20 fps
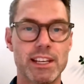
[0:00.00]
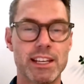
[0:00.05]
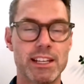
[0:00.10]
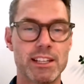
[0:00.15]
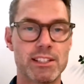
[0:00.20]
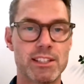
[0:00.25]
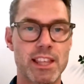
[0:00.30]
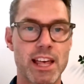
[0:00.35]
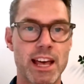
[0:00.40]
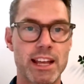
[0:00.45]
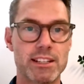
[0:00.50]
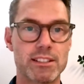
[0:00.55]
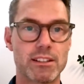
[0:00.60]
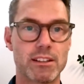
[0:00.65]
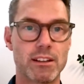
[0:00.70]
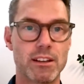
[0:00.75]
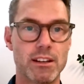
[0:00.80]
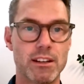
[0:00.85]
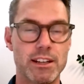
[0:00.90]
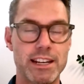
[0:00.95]
is that
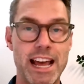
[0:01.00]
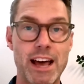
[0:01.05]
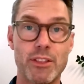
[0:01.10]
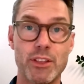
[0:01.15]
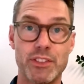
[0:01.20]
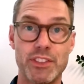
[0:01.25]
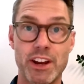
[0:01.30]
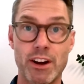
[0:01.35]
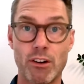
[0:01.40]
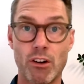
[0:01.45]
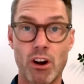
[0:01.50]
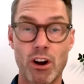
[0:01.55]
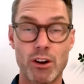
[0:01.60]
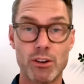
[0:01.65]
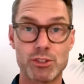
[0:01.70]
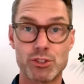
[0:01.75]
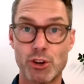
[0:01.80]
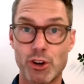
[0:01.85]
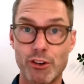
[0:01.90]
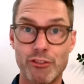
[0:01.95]
now that there
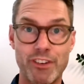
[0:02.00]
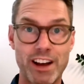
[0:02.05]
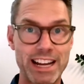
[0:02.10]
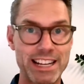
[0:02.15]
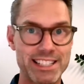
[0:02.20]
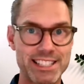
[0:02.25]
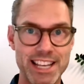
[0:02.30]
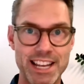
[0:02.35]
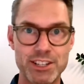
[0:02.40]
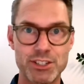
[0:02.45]
are certified